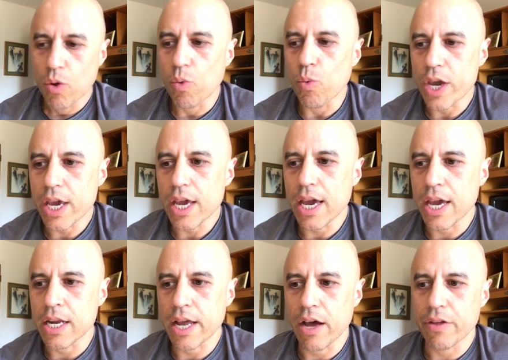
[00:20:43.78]
we
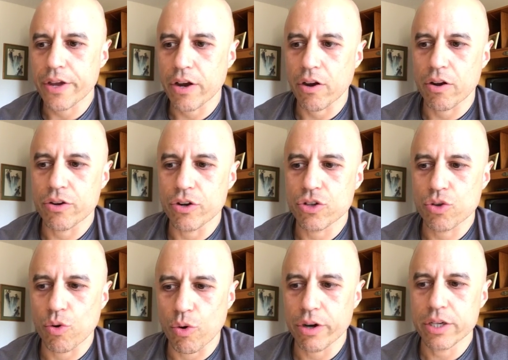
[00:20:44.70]
in healthcare are
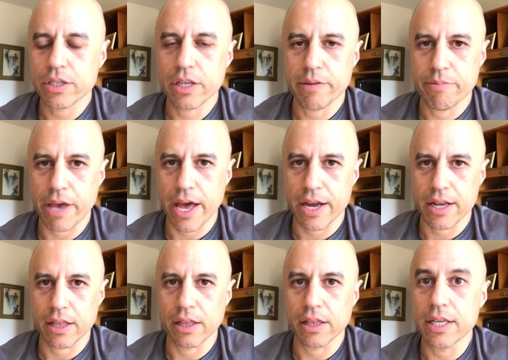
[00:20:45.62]
notoriously bad
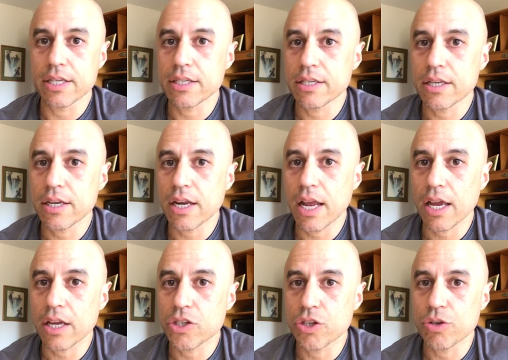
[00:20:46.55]
at
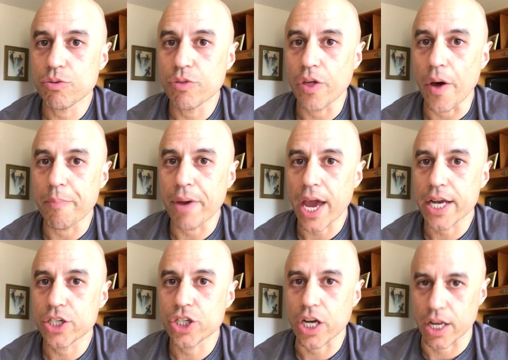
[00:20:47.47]
listening to the
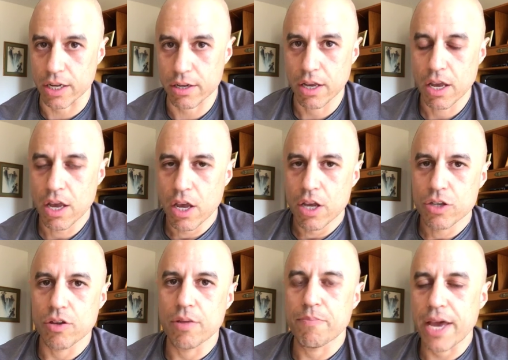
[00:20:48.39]
patient.
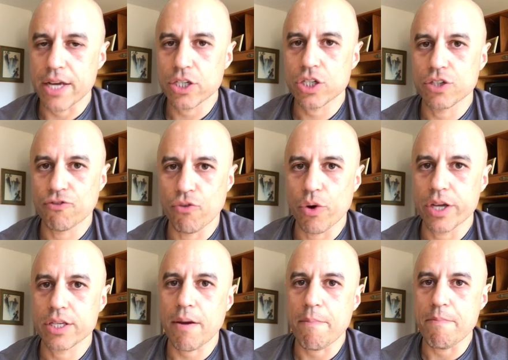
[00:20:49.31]
So the patient's
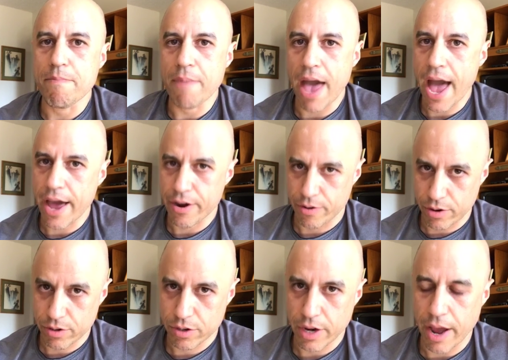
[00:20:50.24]
voice
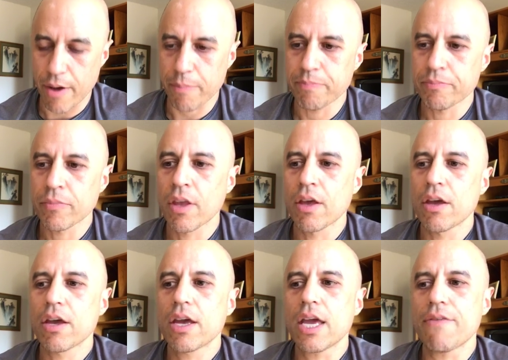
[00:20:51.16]
matters. Now,
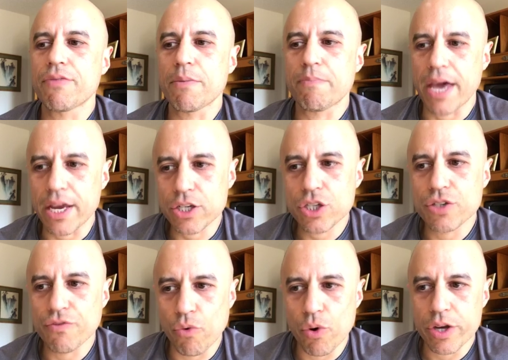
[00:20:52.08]
if the
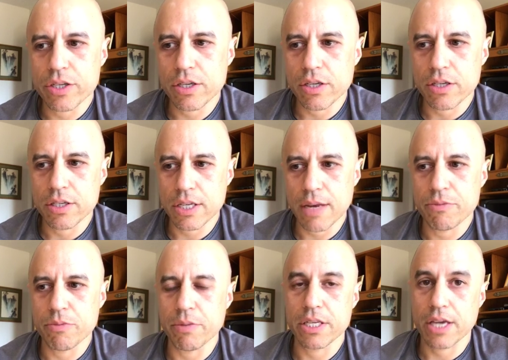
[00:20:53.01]
patient's voice
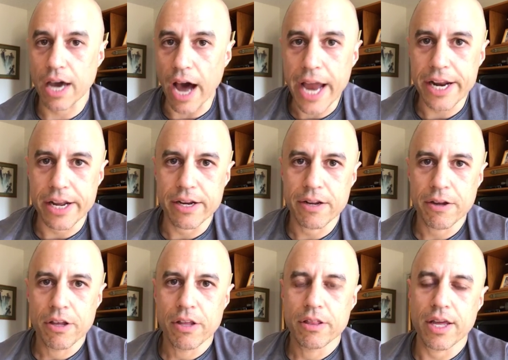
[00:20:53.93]
seems misguided,
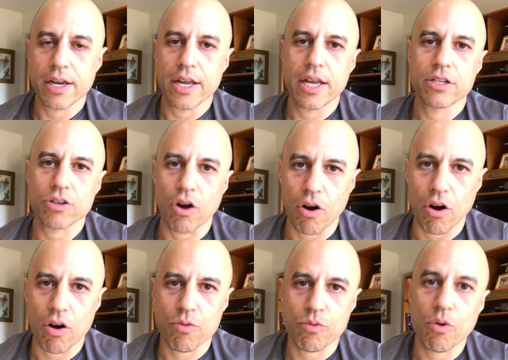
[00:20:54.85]
then it's
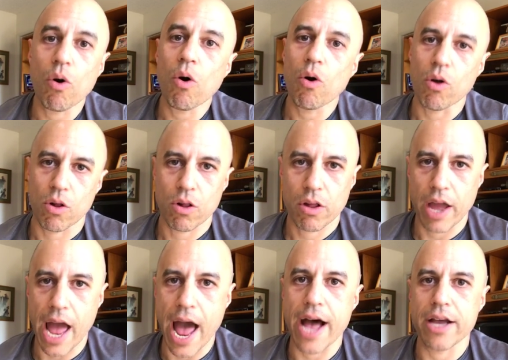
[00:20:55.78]
our role
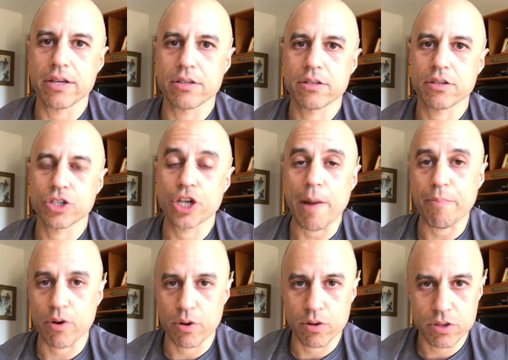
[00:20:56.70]
as
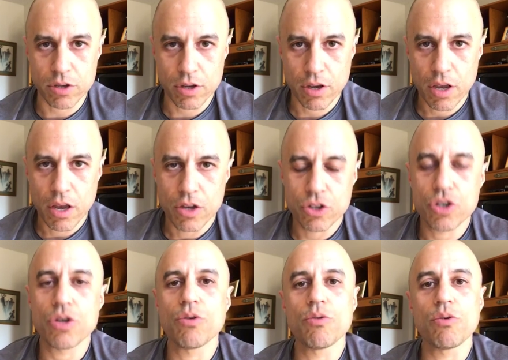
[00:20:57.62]
shepherds
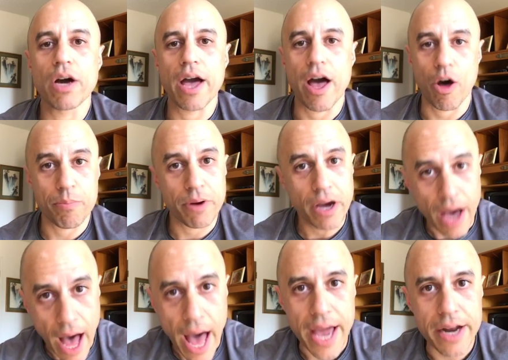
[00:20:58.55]
to help
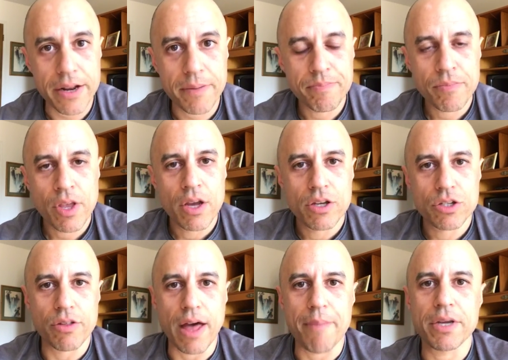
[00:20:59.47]
guide.
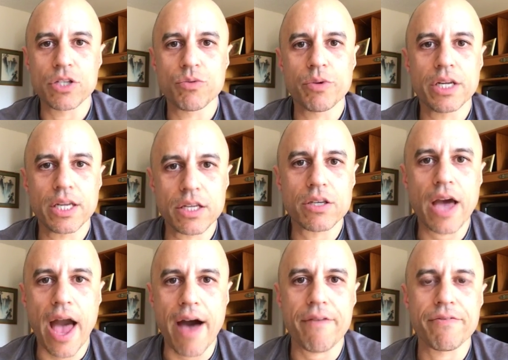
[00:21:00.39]
So that means we need to
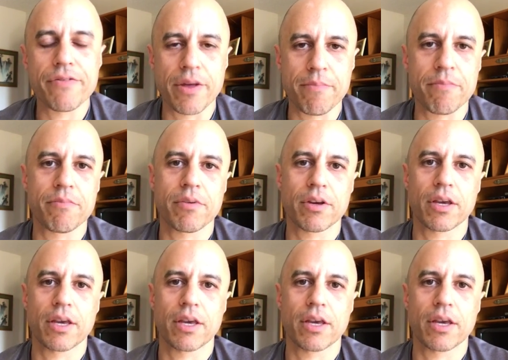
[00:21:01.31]
have them